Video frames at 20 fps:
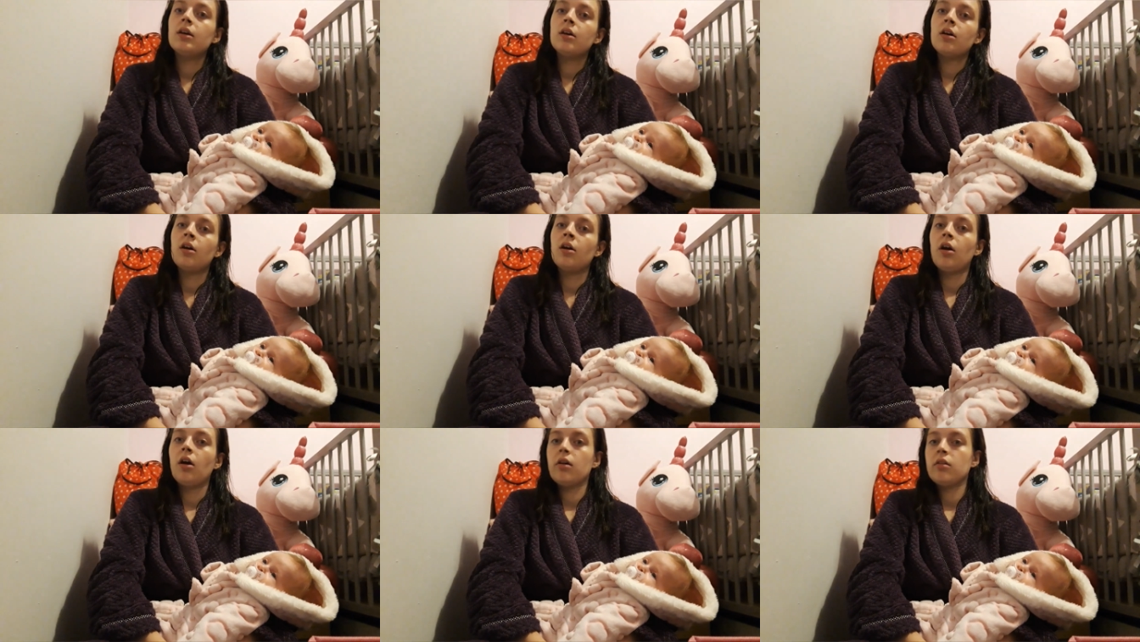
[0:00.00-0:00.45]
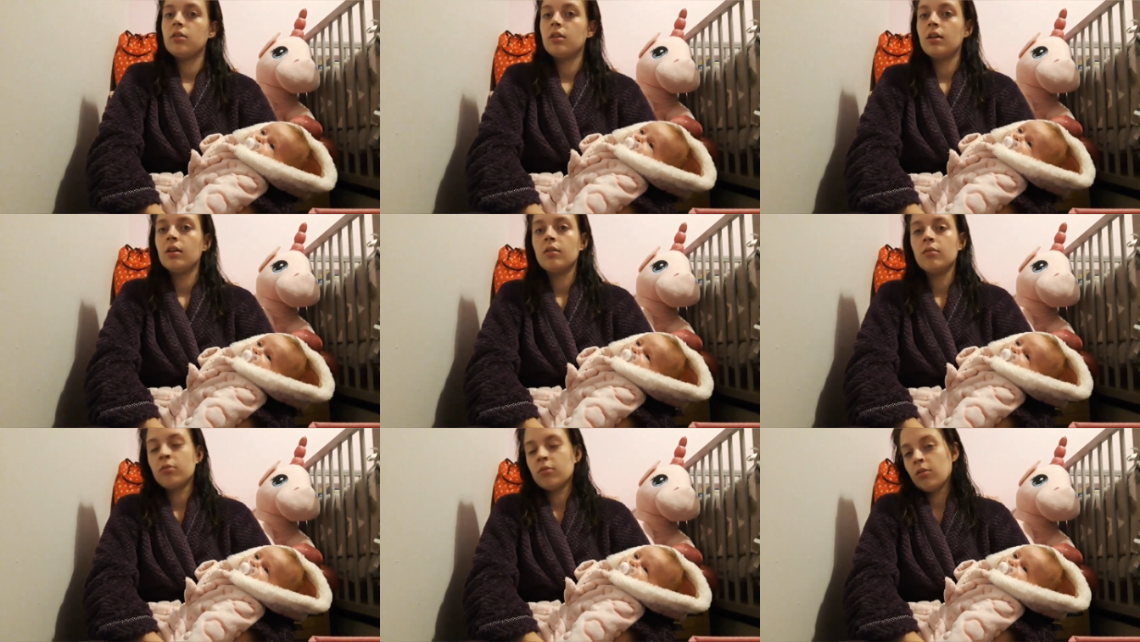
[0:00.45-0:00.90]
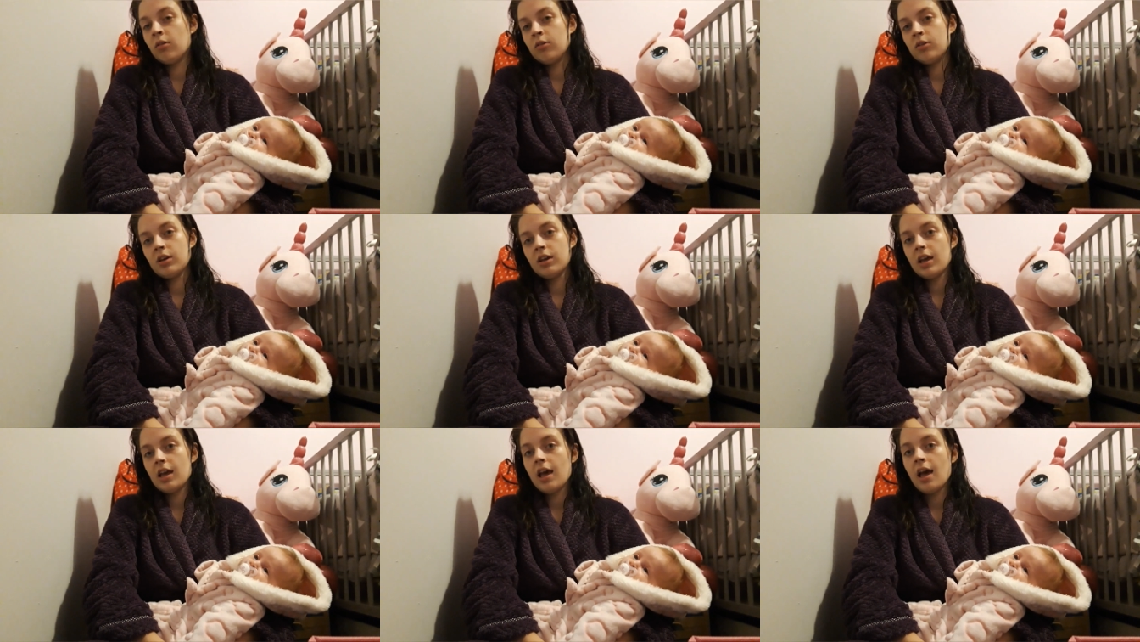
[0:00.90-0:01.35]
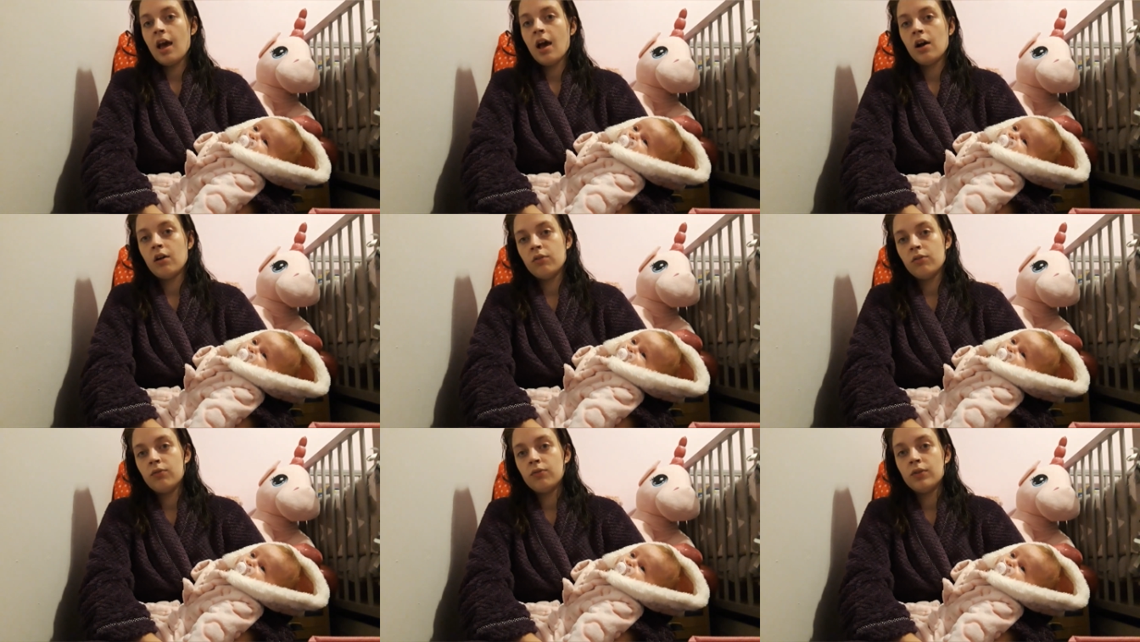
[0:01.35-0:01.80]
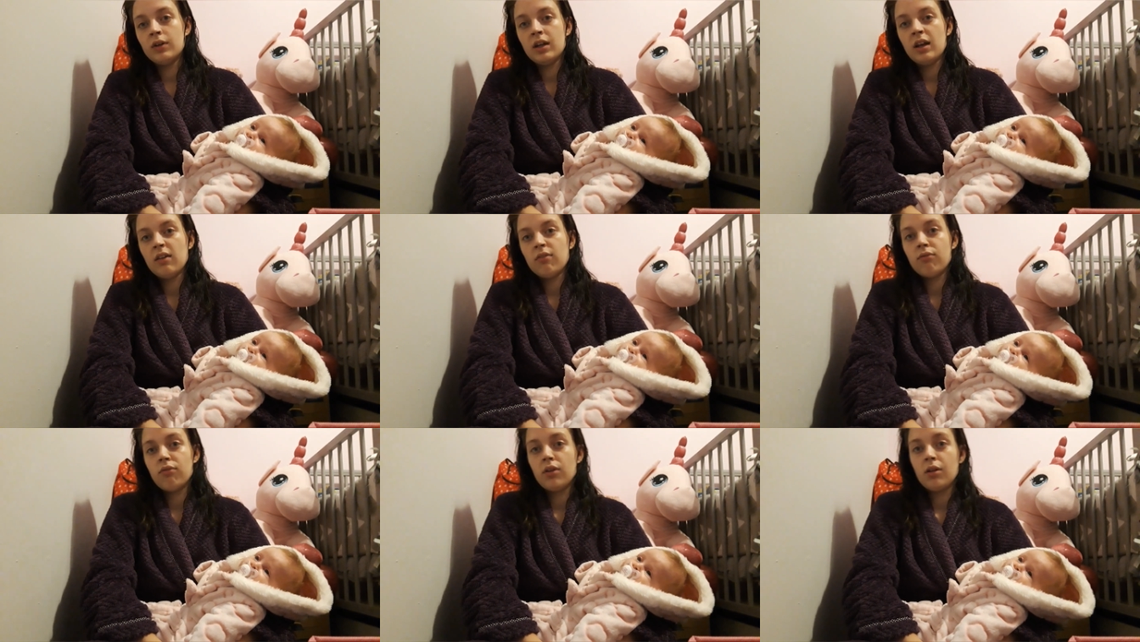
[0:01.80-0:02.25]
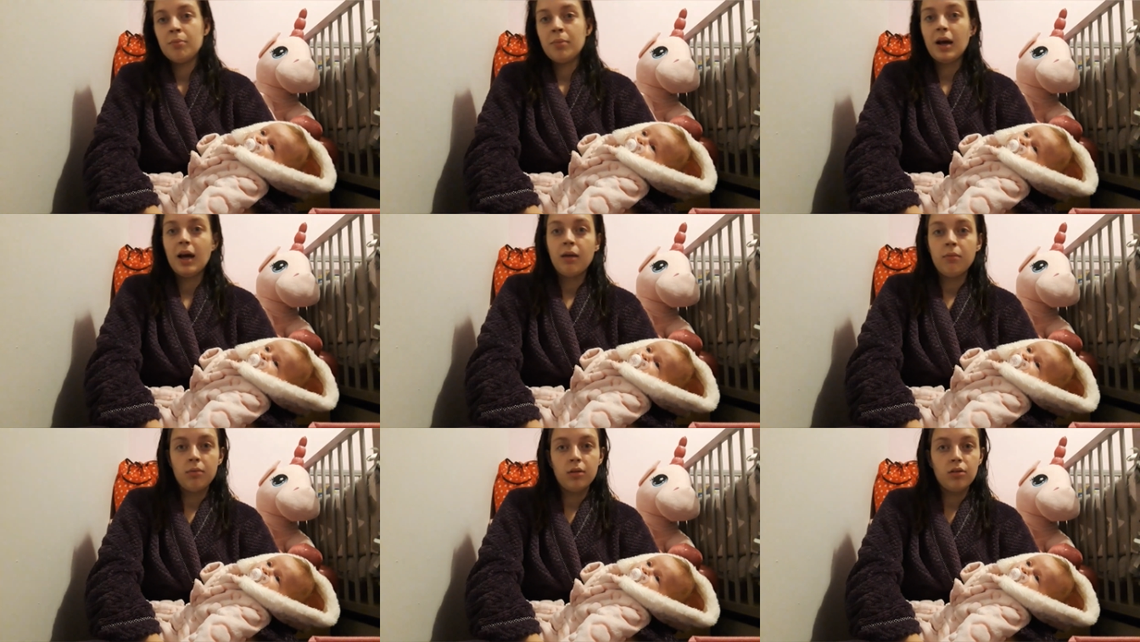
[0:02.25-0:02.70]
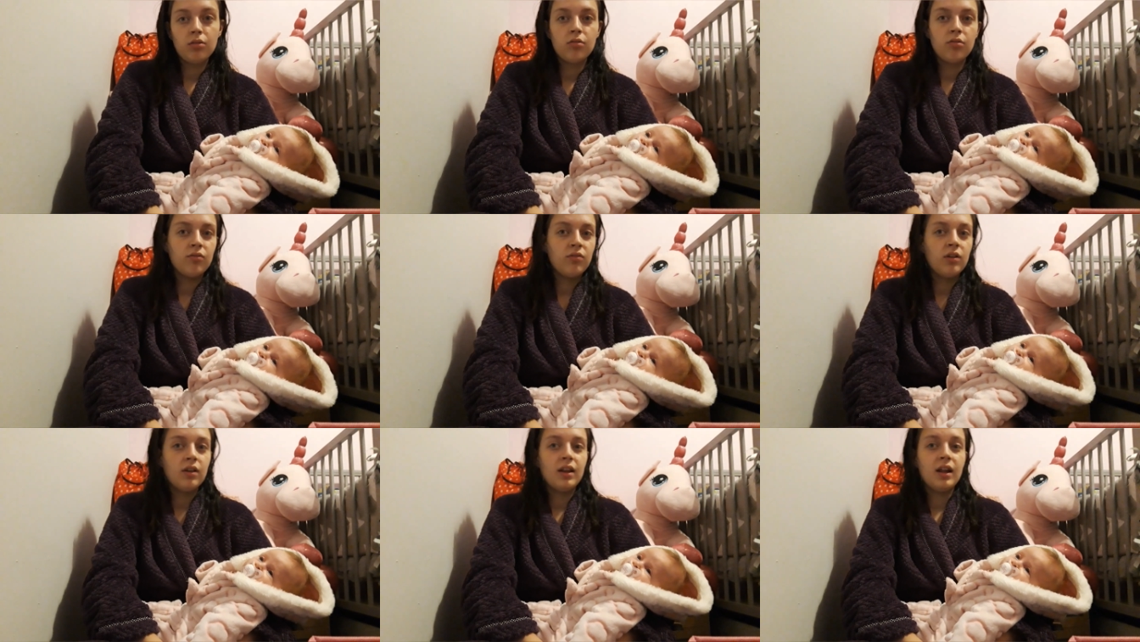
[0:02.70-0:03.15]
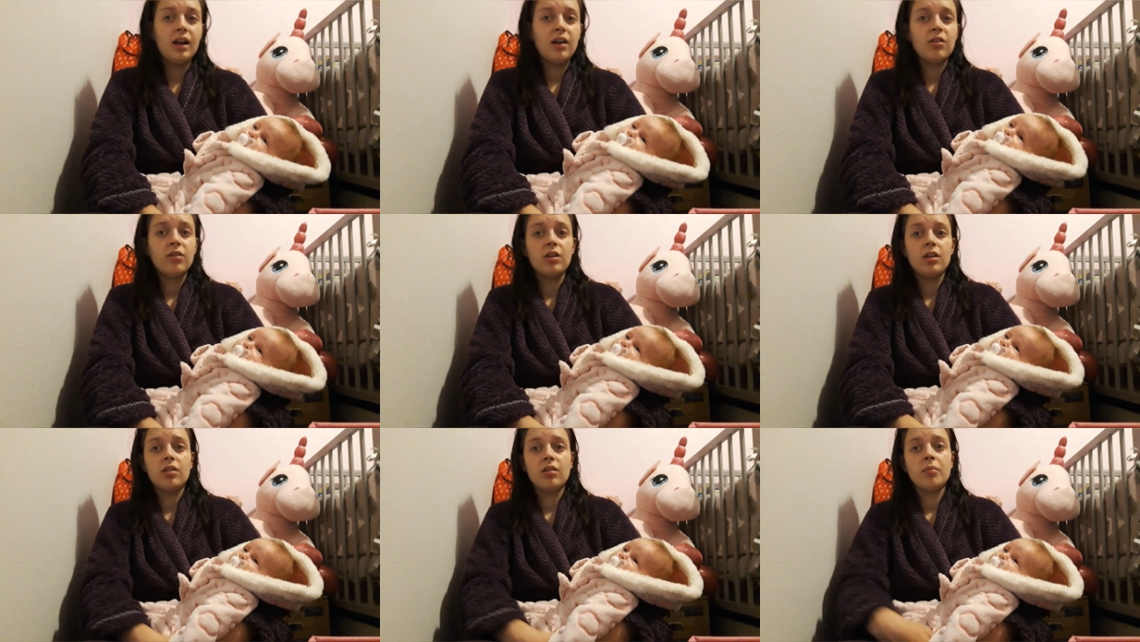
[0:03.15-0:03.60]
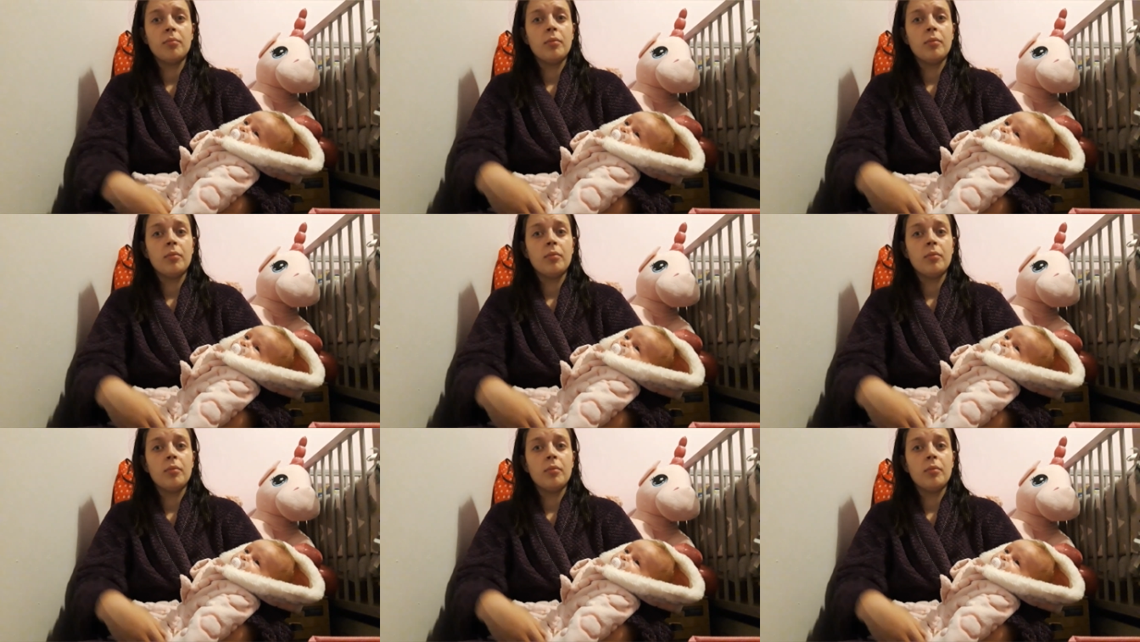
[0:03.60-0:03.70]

I heard it was like healthier for the baby and stuff like that. Like it's the